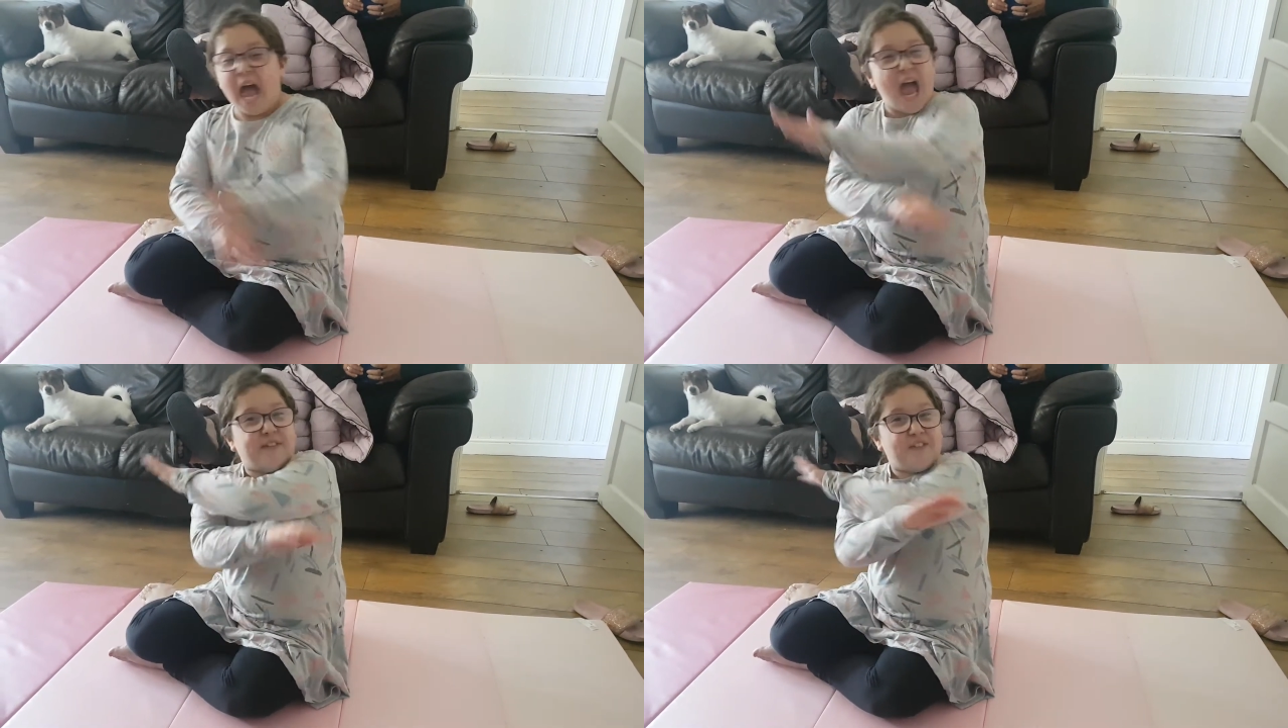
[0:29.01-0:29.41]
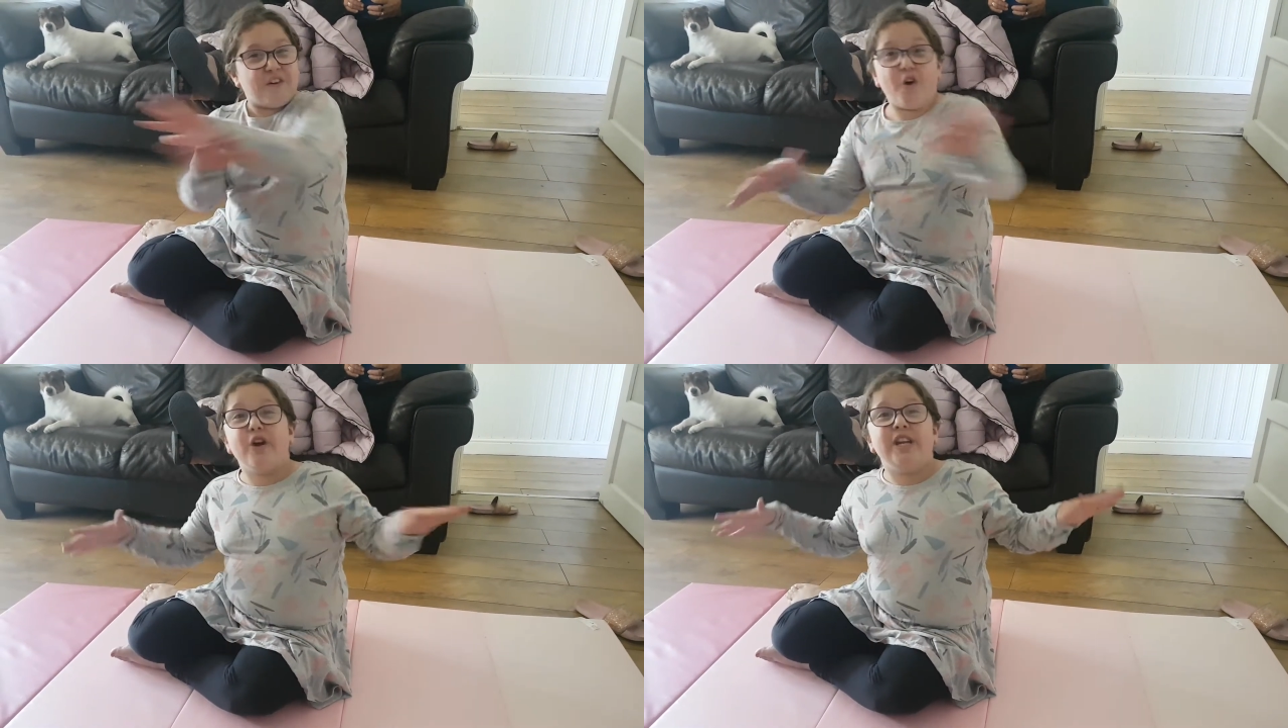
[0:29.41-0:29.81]
If
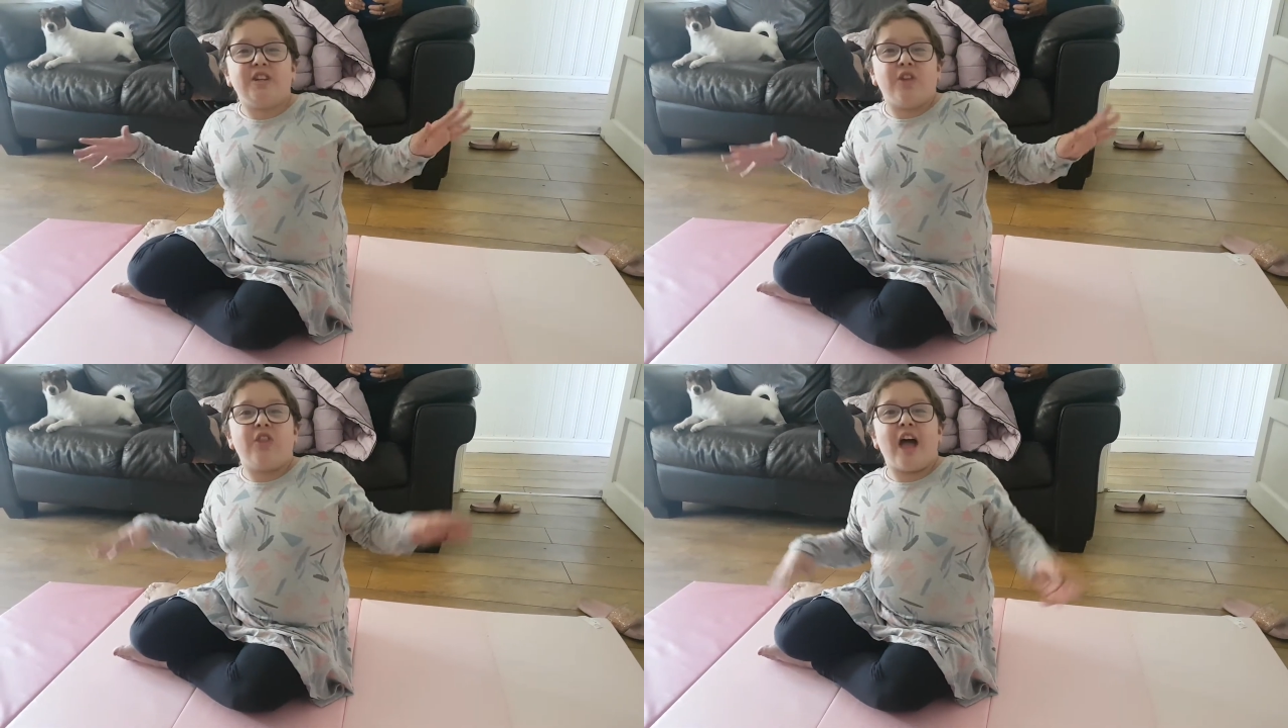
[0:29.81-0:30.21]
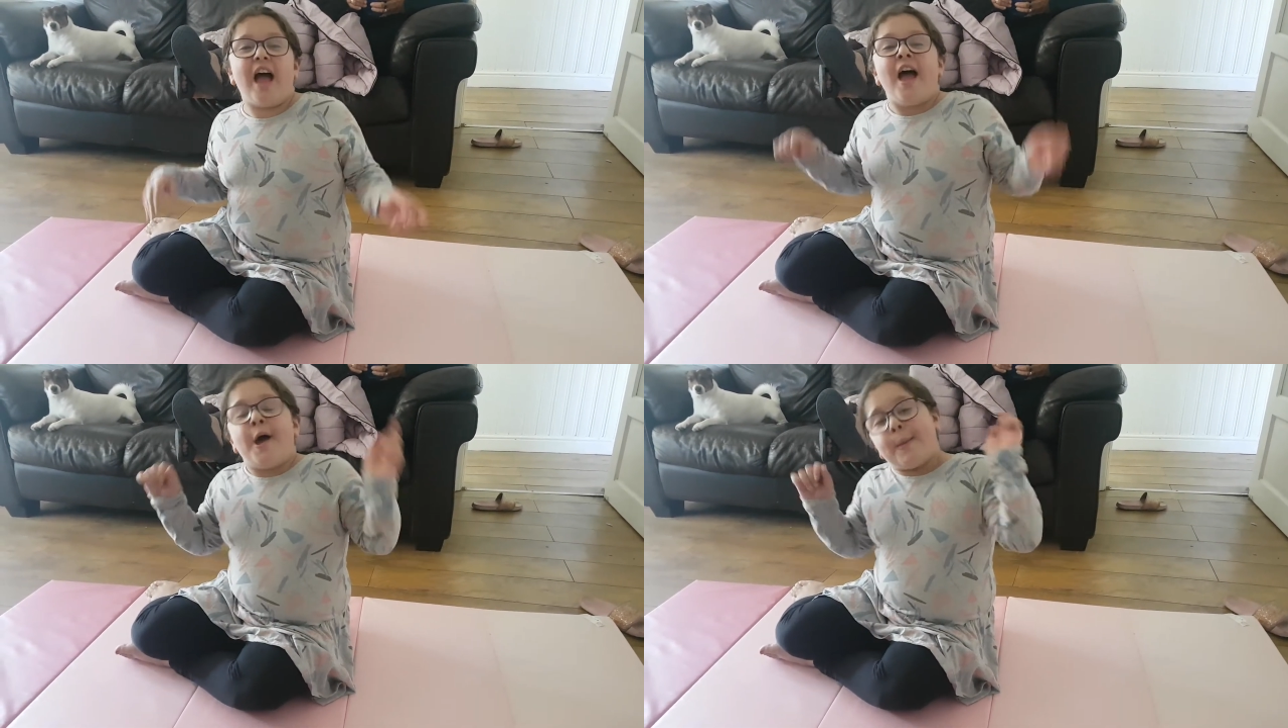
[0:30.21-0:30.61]
you've already done
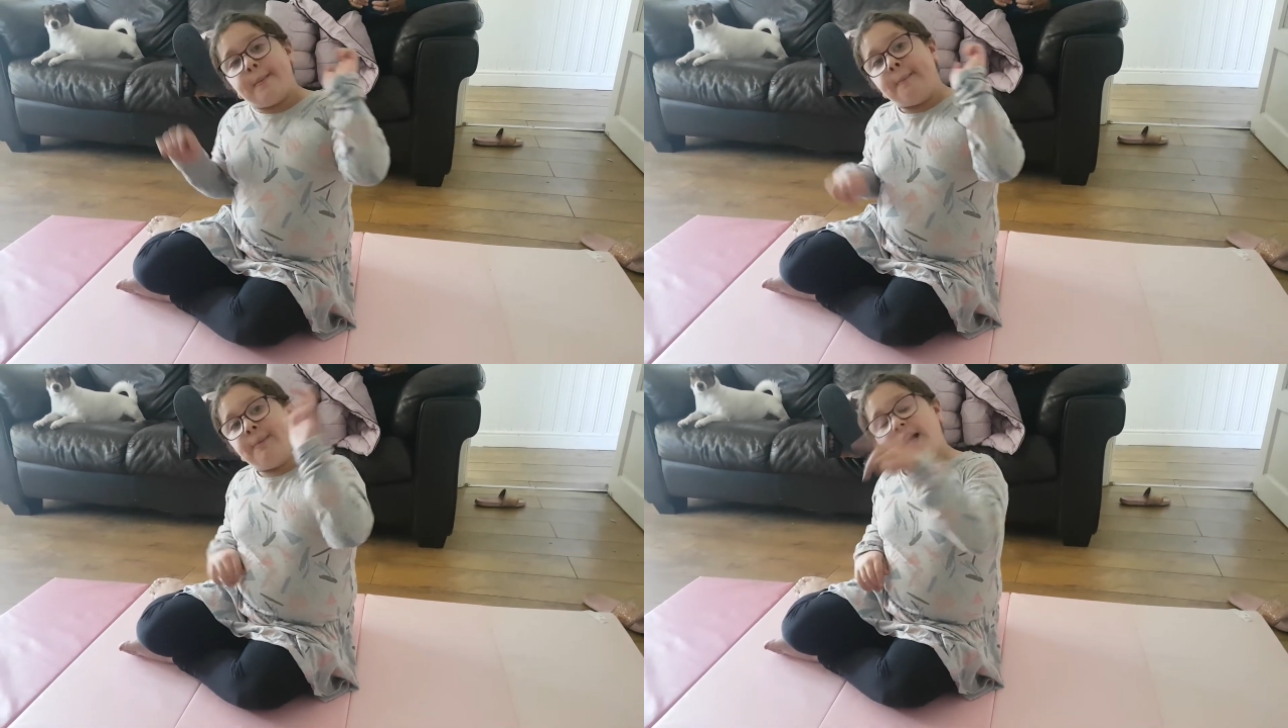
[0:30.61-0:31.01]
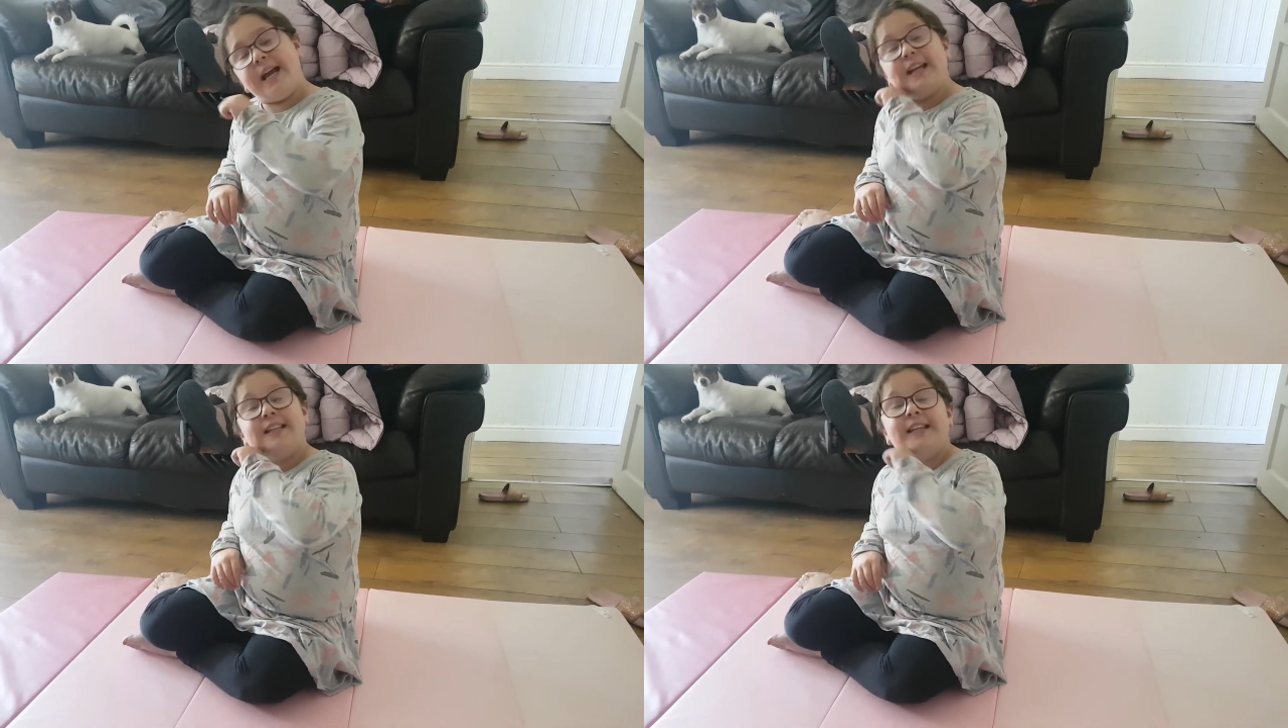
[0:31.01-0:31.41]
that,
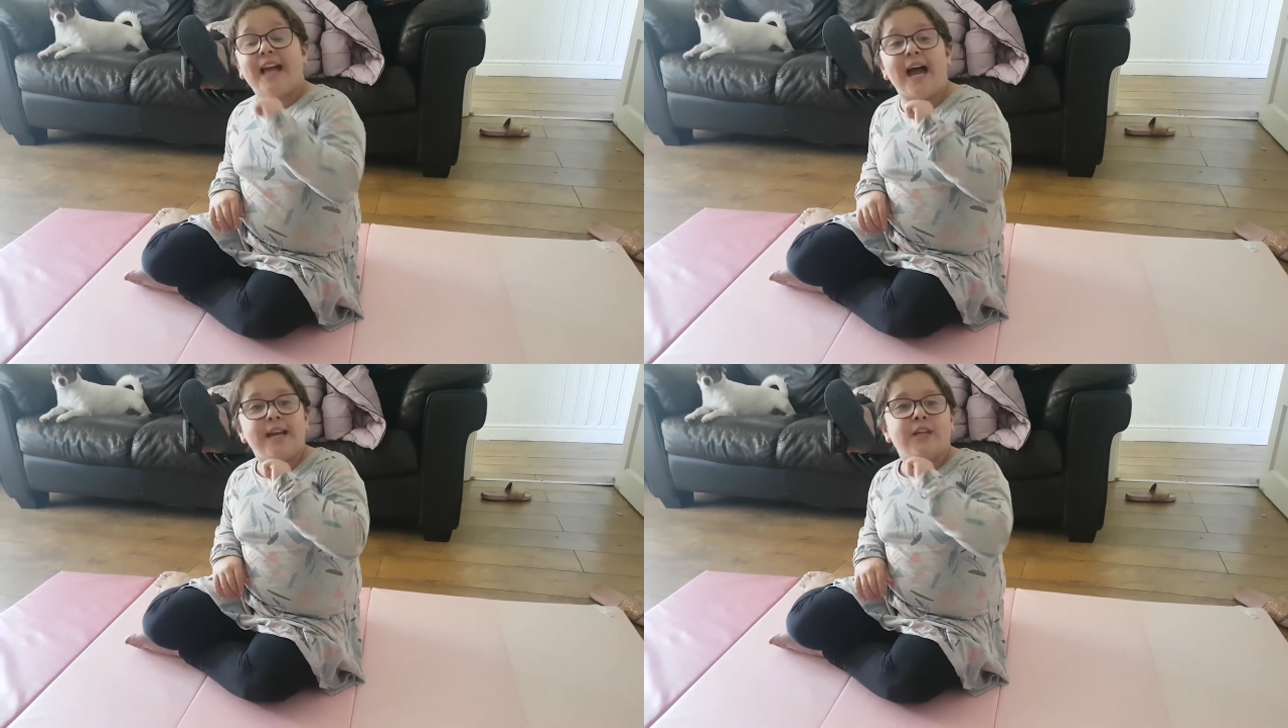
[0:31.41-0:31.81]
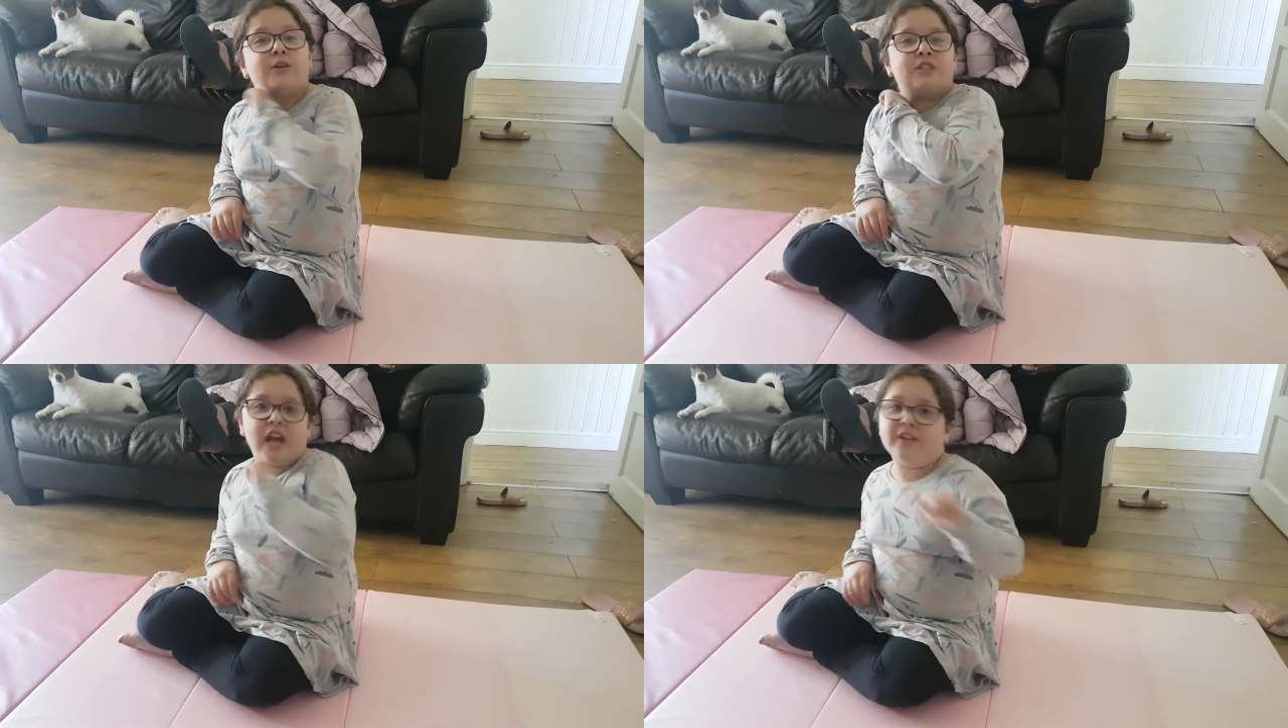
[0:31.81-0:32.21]
please can you
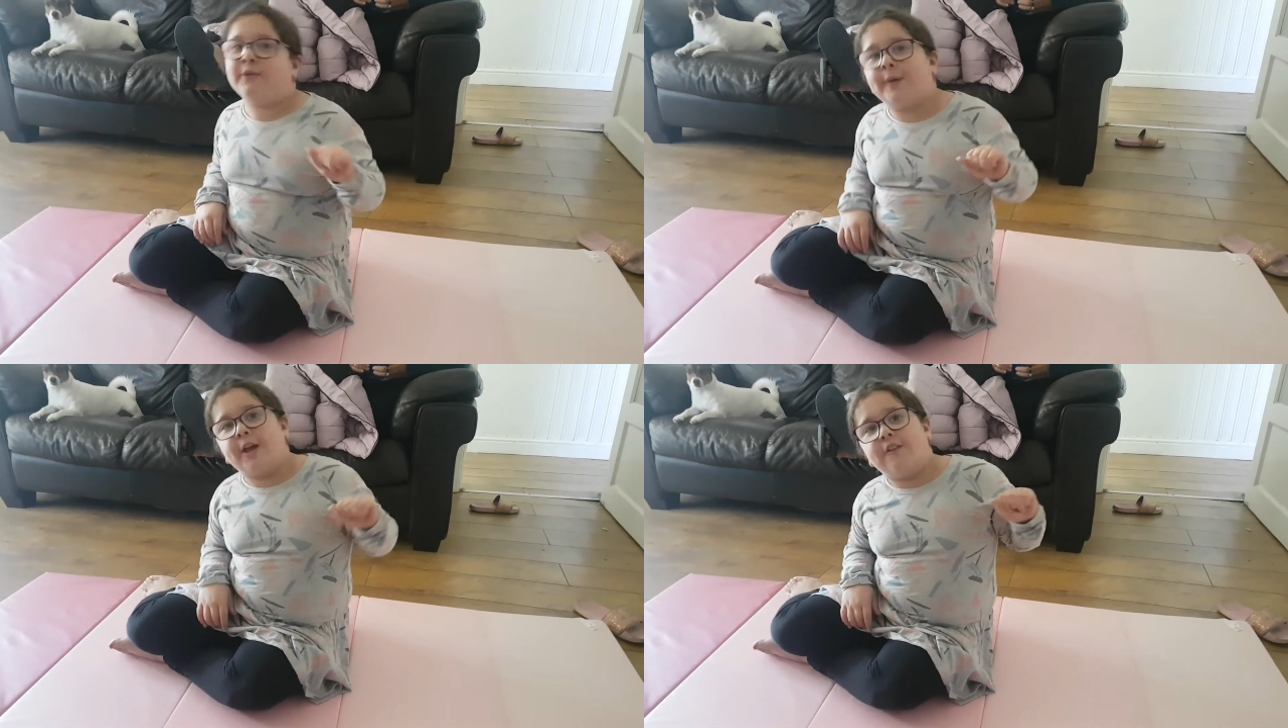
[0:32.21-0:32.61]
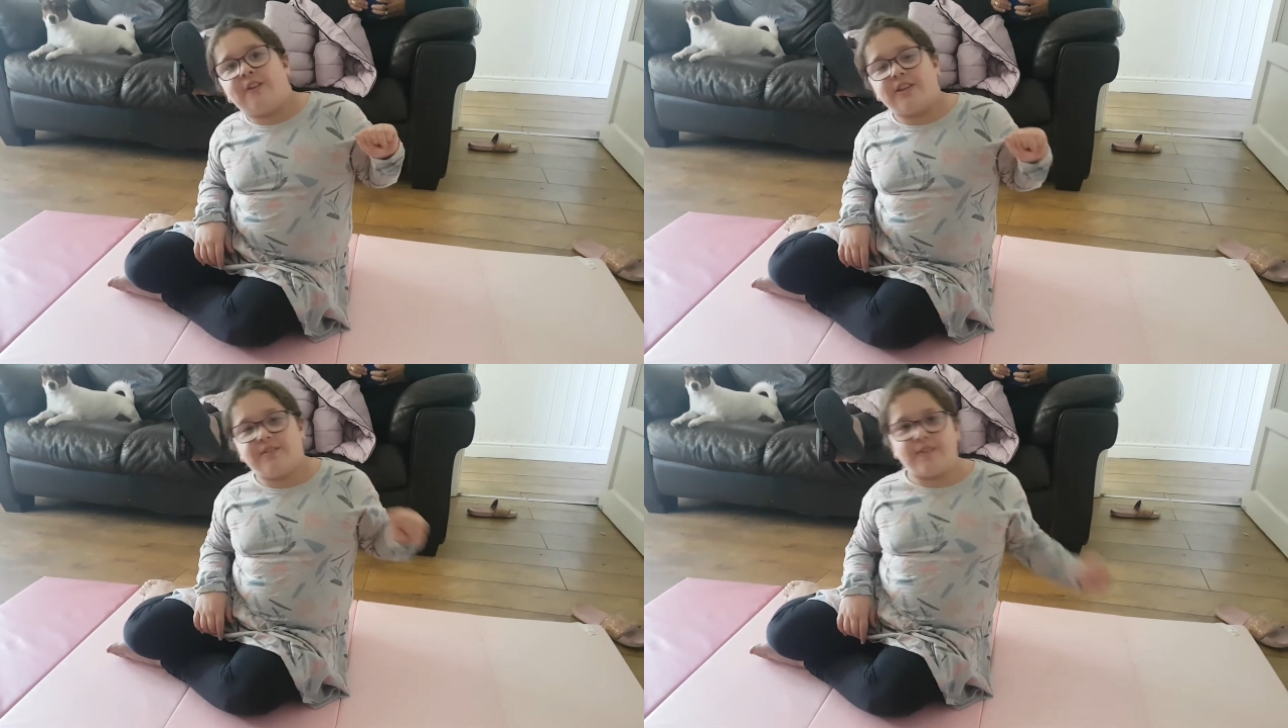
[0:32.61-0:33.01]
share this video with your
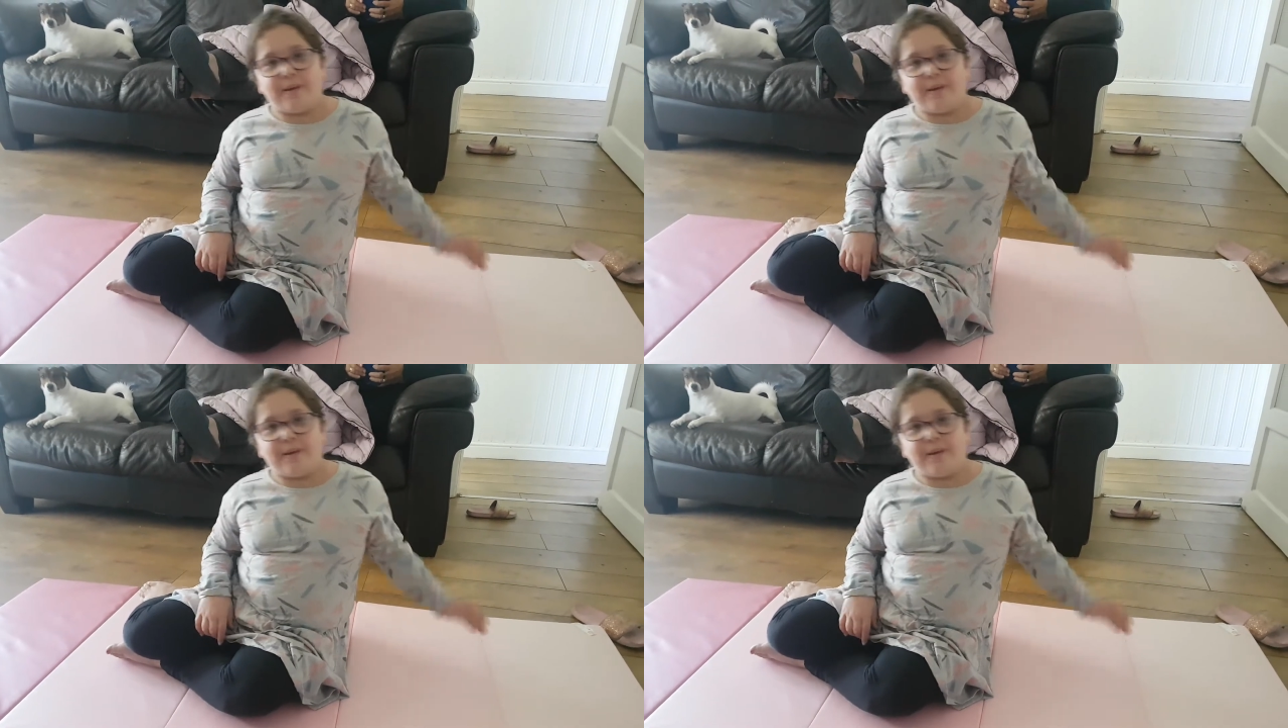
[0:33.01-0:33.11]
friends and